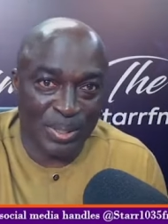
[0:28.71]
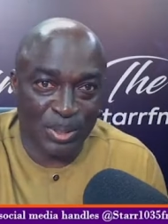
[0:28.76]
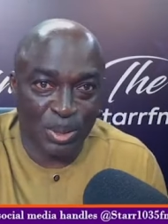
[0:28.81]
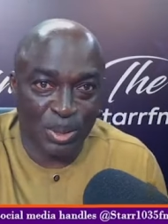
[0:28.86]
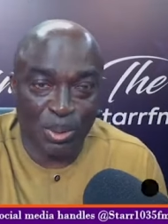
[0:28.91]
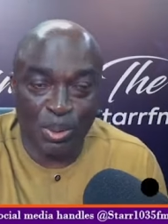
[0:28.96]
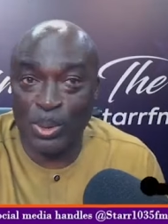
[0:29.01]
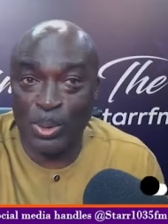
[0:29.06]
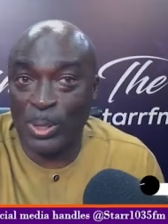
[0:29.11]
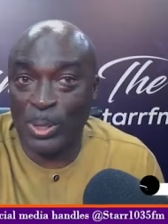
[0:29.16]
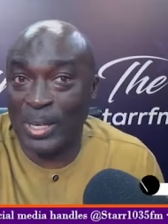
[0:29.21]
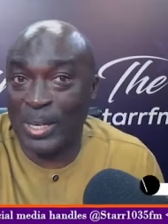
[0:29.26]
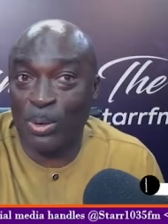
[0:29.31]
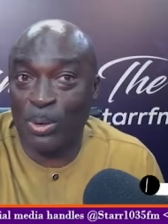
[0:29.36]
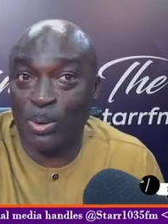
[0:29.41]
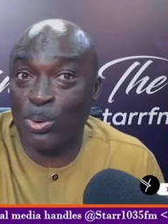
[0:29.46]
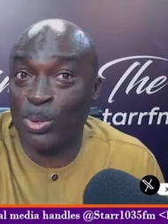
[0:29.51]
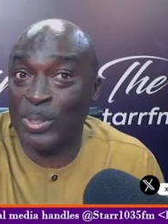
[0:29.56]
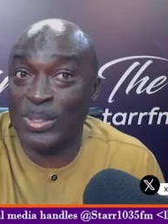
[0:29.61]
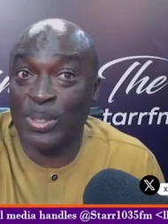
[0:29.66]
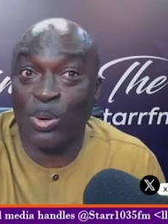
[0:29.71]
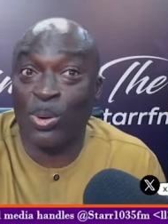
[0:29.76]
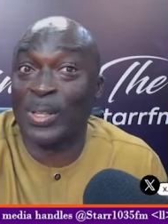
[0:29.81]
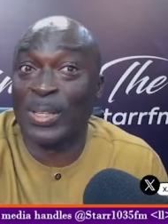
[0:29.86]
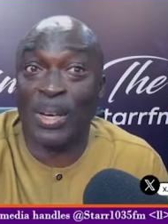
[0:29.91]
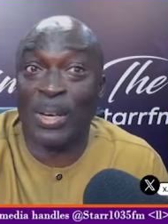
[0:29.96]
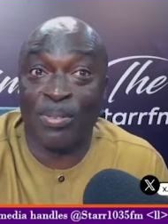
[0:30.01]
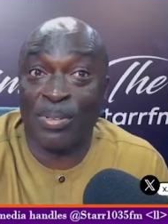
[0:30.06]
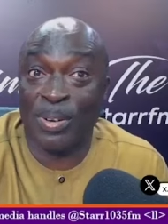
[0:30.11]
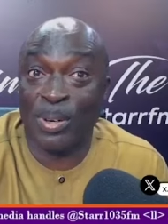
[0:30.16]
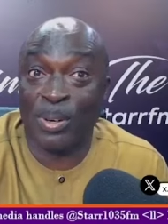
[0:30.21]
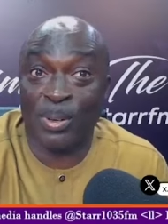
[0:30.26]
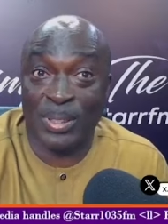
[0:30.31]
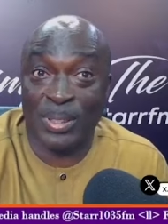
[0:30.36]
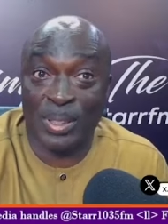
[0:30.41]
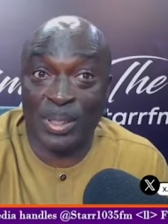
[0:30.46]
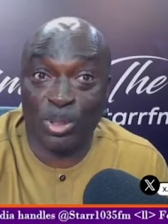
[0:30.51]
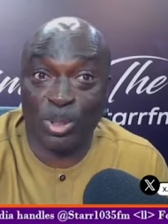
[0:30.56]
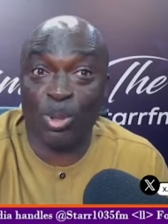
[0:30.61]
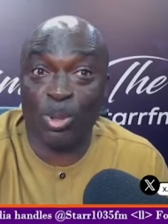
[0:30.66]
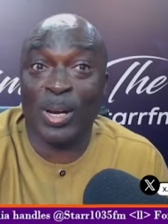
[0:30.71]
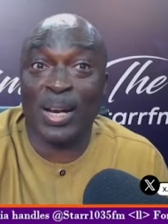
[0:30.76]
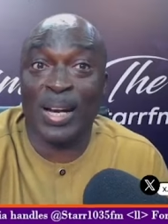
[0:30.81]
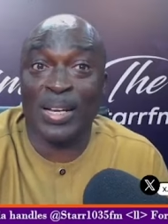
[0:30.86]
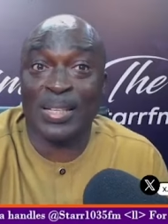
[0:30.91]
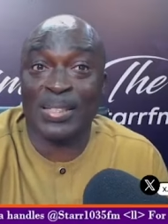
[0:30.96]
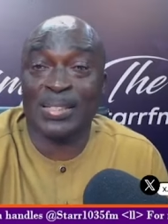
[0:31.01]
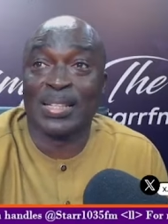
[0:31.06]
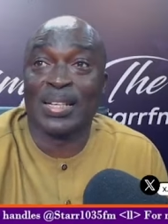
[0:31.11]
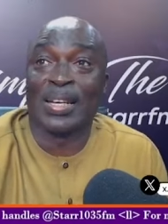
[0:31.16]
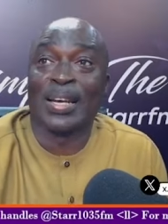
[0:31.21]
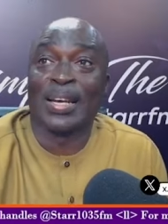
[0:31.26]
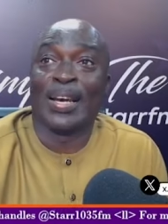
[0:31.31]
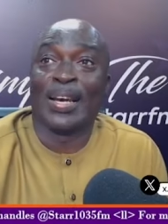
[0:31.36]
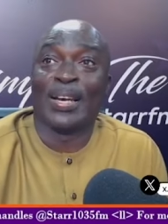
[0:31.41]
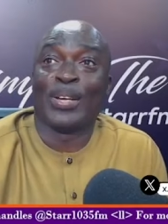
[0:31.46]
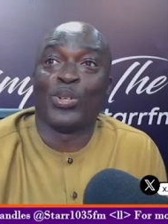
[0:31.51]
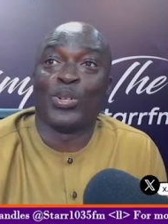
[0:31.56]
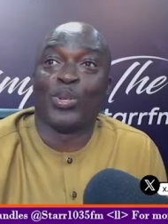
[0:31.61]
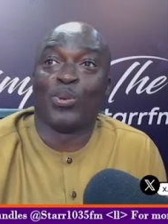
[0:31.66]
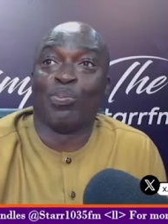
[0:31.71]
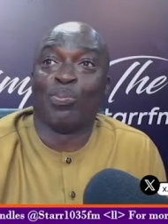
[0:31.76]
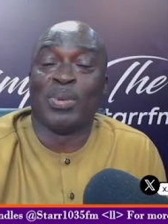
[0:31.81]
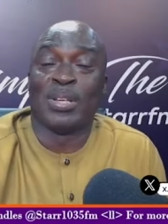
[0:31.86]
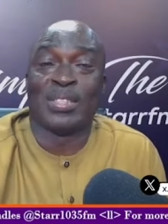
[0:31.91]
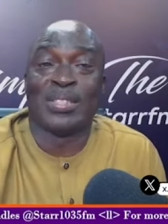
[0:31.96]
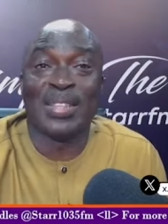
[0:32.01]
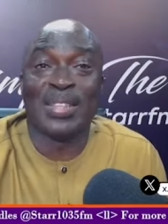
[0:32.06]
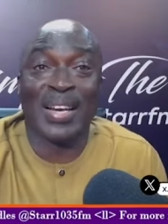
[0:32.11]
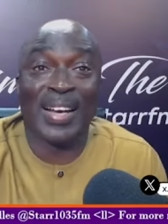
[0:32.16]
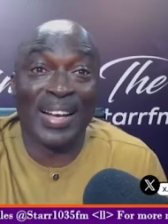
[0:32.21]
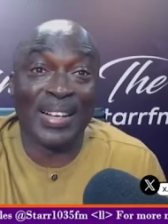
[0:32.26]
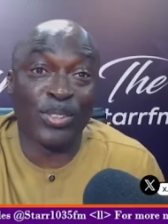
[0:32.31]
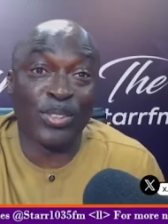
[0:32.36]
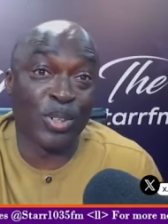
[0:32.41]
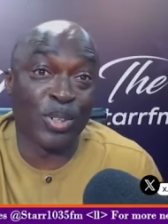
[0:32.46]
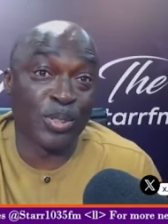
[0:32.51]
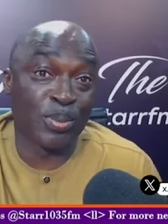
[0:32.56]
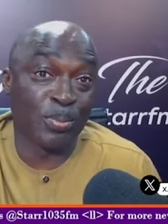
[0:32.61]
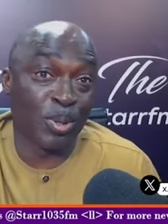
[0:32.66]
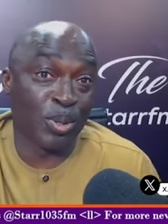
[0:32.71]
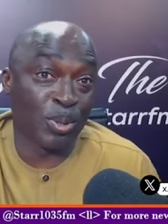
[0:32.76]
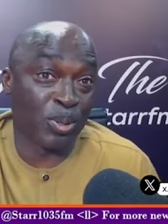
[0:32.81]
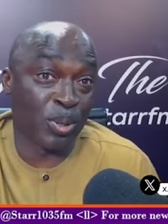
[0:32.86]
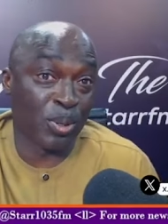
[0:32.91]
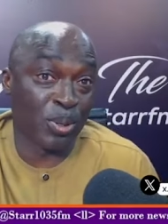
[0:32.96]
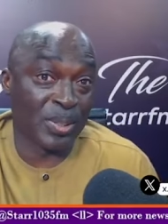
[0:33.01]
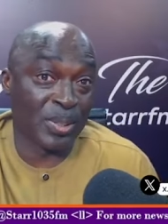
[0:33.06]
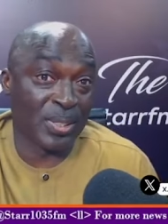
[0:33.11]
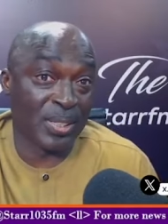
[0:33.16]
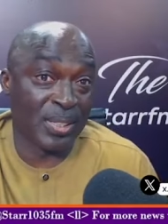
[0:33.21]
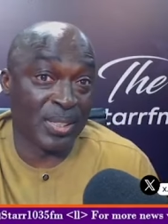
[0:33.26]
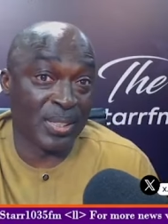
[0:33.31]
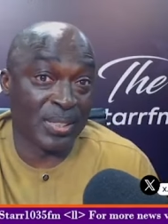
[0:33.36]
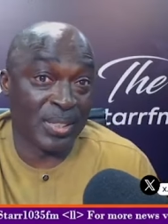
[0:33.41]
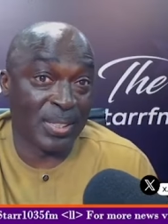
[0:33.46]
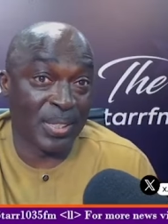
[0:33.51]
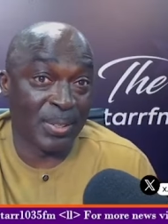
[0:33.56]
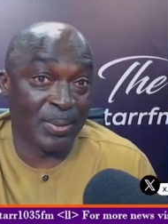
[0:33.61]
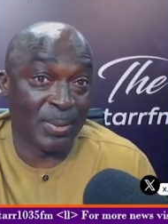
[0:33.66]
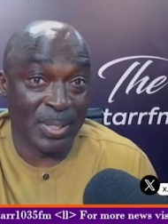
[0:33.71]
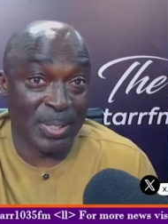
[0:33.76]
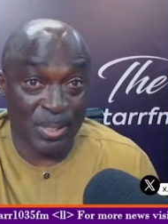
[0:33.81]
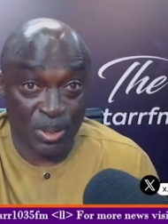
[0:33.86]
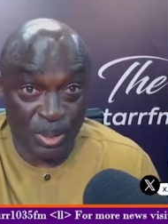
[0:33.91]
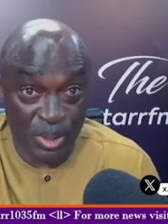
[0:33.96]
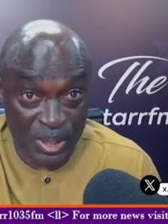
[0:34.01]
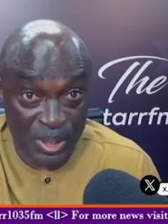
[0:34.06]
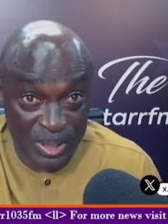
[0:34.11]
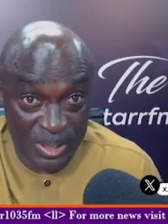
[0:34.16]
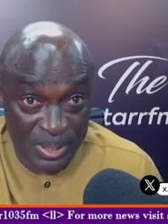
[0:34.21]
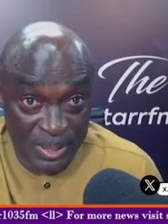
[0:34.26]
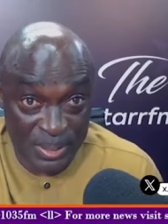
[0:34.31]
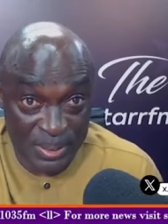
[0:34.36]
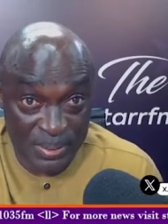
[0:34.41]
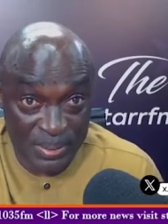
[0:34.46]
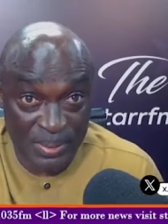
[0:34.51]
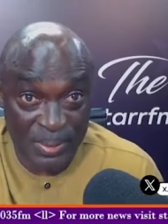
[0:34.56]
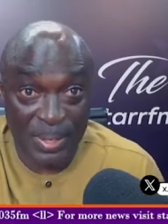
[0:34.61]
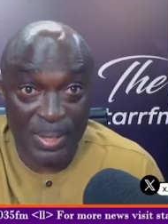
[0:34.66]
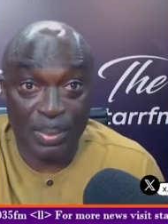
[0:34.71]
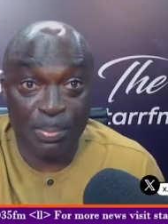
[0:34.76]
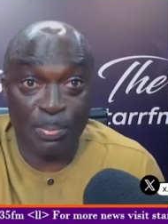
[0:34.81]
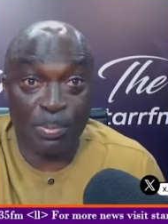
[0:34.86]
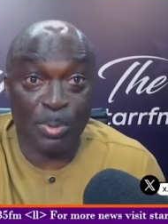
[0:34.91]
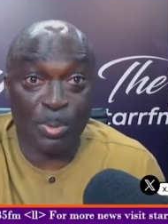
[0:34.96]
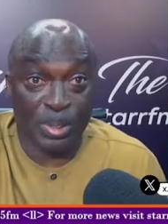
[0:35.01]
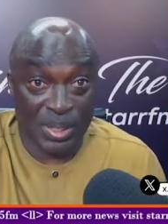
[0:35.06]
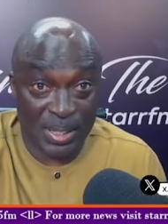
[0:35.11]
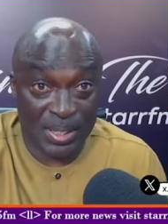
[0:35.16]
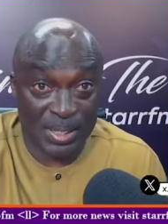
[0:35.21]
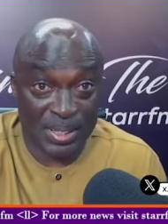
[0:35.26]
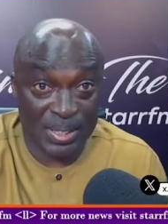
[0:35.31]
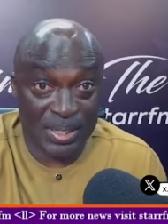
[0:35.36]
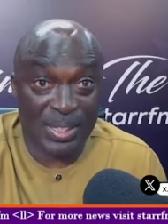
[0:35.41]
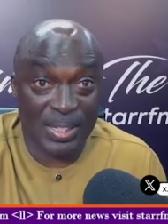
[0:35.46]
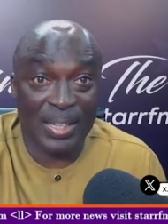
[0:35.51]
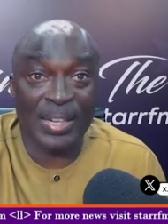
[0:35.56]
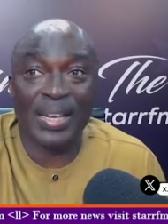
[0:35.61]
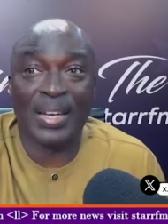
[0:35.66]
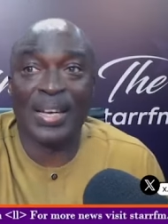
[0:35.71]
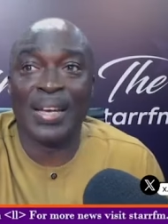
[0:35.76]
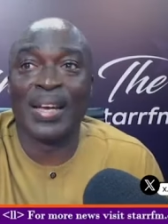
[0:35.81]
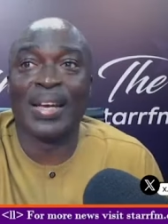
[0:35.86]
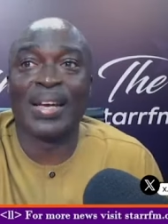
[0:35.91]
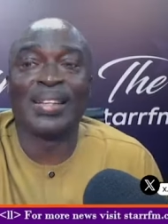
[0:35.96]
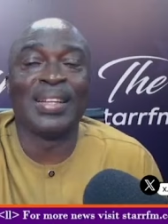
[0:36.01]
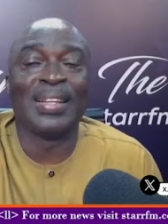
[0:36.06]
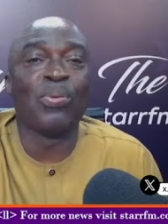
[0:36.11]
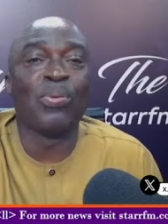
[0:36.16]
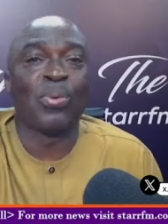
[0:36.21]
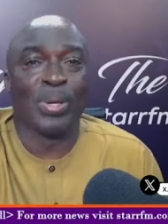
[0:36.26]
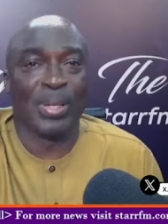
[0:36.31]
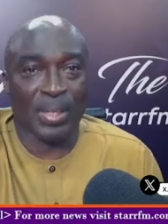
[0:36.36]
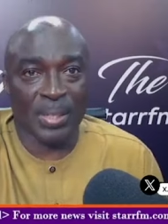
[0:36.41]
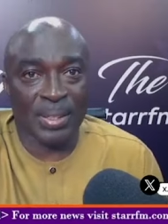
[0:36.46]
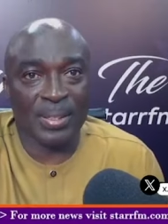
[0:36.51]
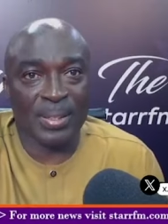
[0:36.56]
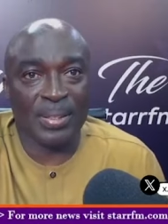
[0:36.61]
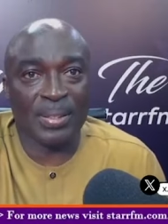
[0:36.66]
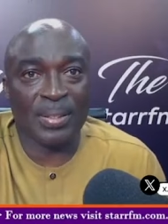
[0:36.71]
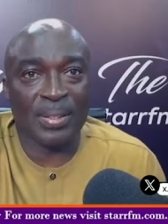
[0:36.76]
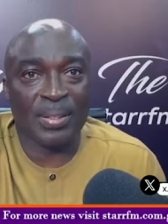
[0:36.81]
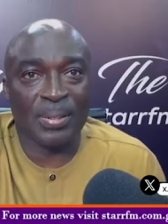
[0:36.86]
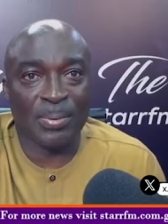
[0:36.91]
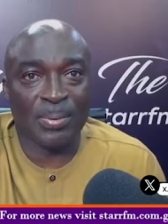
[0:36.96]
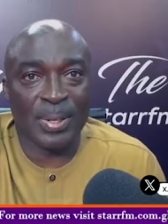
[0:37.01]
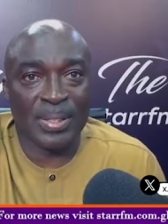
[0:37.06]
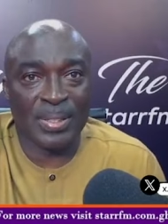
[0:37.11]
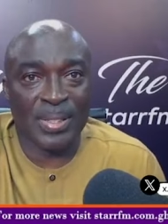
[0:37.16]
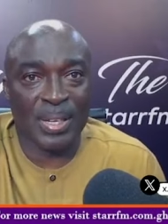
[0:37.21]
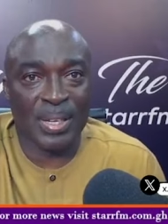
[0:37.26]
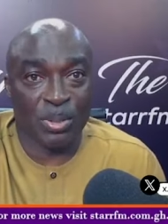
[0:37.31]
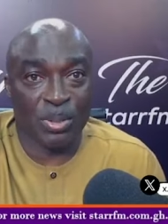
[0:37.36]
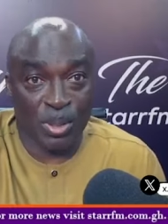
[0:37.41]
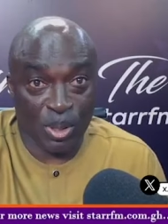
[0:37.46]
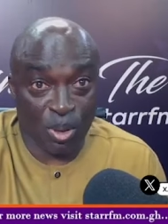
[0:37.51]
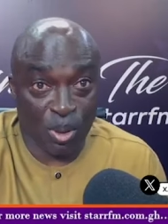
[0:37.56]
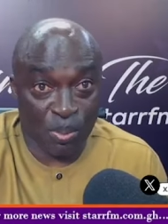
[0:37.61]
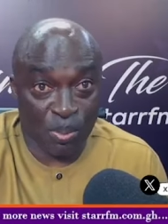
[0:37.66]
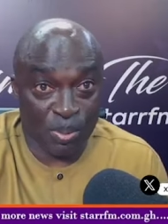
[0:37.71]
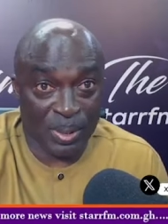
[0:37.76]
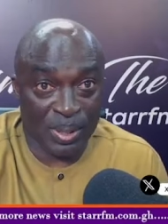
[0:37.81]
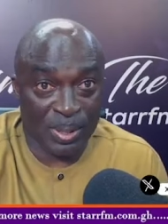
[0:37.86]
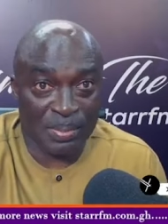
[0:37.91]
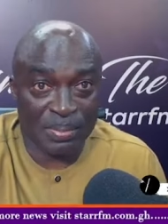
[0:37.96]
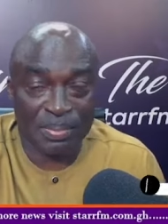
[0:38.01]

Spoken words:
So we don't care who is the owner of a hotel. So long as you meet the Ghana Tourism Authority's registration process, then we register you to a company.